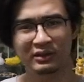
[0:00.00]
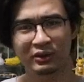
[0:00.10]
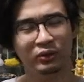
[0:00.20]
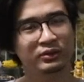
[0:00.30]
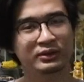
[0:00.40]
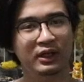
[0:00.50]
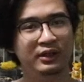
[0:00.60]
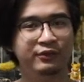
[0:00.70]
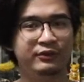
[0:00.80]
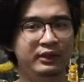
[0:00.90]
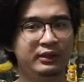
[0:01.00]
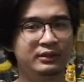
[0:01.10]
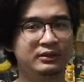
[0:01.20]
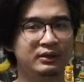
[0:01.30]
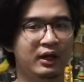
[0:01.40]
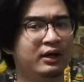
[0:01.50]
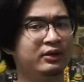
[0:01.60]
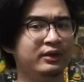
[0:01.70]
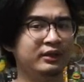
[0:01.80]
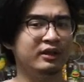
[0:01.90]
those kind of things
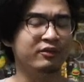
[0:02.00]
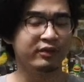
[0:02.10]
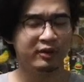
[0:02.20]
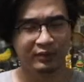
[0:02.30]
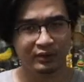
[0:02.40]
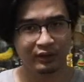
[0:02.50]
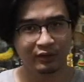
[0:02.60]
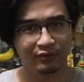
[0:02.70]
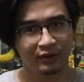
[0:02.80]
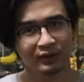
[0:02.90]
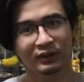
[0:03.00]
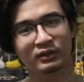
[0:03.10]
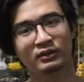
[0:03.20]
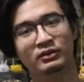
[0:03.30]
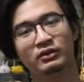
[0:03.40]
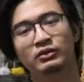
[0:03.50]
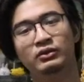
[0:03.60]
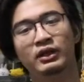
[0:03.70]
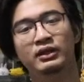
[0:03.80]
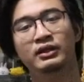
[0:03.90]
aren't really environmentally friendly. So
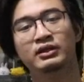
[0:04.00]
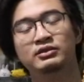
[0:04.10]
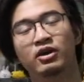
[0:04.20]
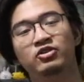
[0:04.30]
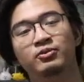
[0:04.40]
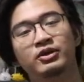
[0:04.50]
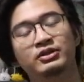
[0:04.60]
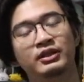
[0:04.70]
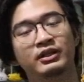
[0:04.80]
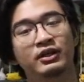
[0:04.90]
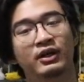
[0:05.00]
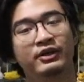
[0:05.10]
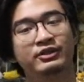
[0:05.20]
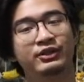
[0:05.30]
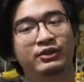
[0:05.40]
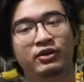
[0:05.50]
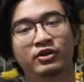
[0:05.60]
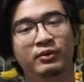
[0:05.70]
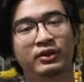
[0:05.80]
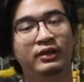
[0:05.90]
in this documentary, they actually talk
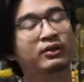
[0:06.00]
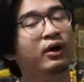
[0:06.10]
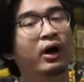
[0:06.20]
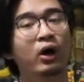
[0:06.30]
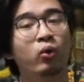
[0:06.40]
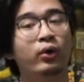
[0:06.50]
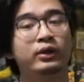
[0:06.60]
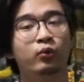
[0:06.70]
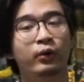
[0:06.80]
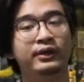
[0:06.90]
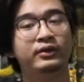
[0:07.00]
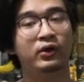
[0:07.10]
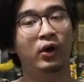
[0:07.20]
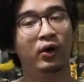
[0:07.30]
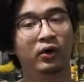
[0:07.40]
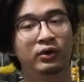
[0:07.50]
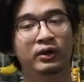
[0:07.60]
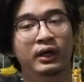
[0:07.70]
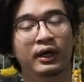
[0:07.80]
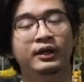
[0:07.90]
about like what went wrong
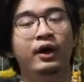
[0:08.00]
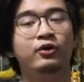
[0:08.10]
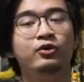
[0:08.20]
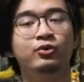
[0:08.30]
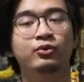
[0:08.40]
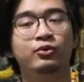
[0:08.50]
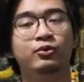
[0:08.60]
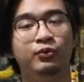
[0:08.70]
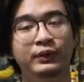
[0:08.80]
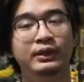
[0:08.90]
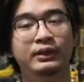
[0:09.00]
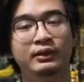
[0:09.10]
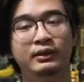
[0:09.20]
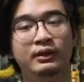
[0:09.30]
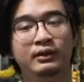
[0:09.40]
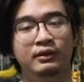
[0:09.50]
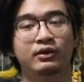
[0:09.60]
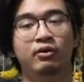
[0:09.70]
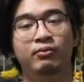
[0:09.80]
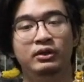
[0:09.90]
and how do we, the
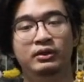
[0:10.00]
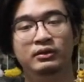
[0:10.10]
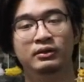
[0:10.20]
company,